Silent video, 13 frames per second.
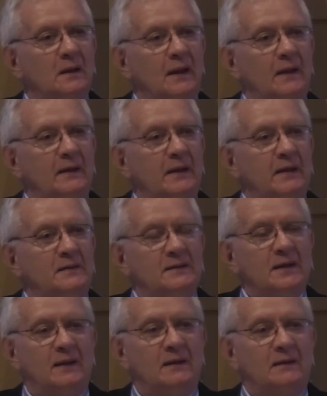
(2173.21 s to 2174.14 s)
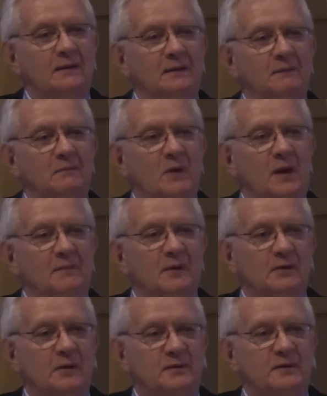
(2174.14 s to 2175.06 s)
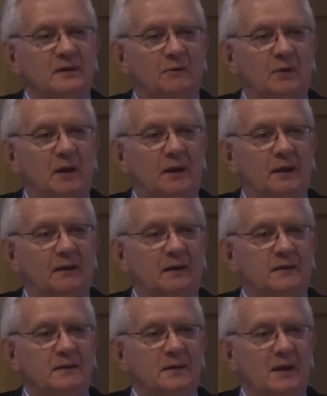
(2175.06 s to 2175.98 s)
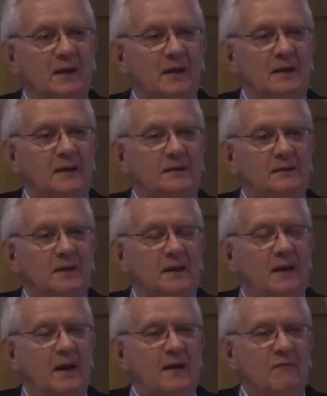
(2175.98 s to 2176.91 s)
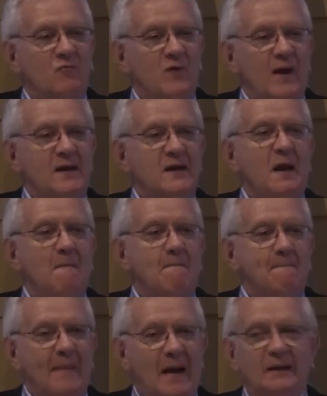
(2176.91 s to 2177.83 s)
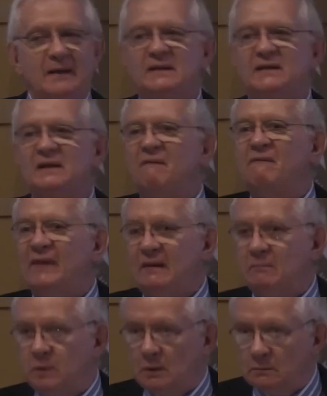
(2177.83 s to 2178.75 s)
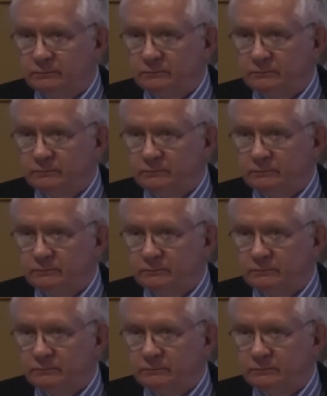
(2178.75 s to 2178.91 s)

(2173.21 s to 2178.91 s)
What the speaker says: And he said, Mohammed Tozi would like this, he said, I read Max Weber,